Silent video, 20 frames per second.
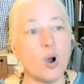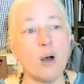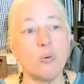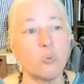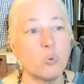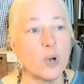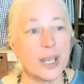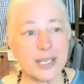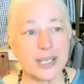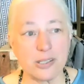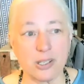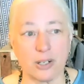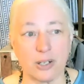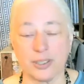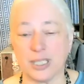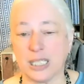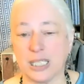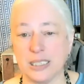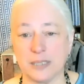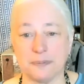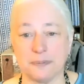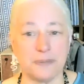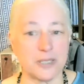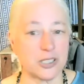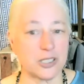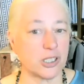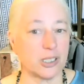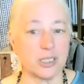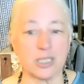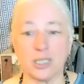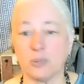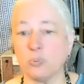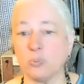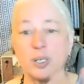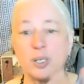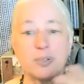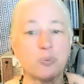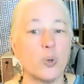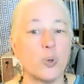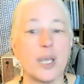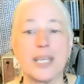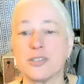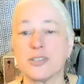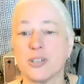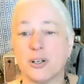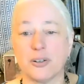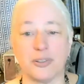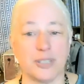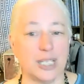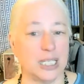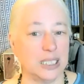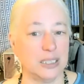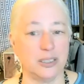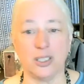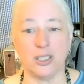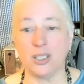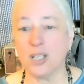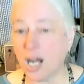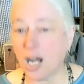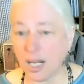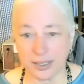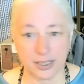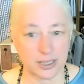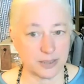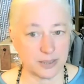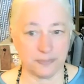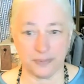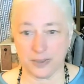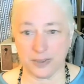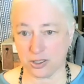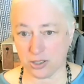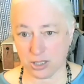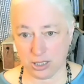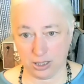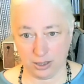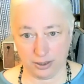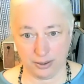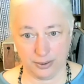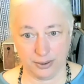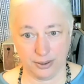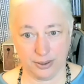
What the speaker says: what ways are they deficient, in what ways are they not deficient,